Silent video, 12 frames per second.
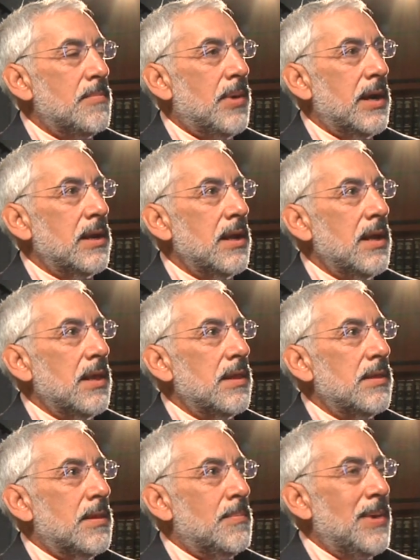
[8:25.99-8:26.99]
but
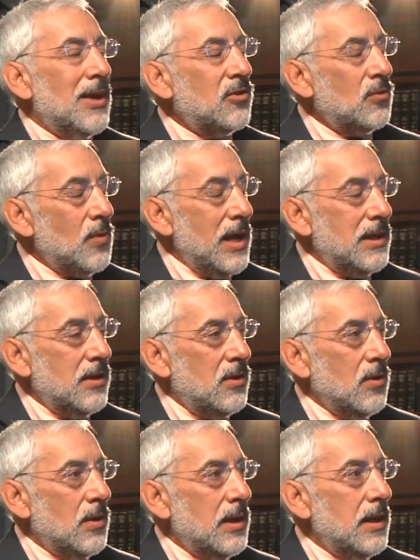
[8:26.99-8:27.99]
the best way to
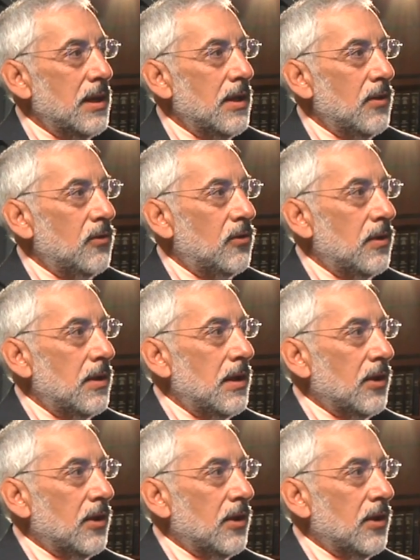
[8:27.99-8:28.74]
do it is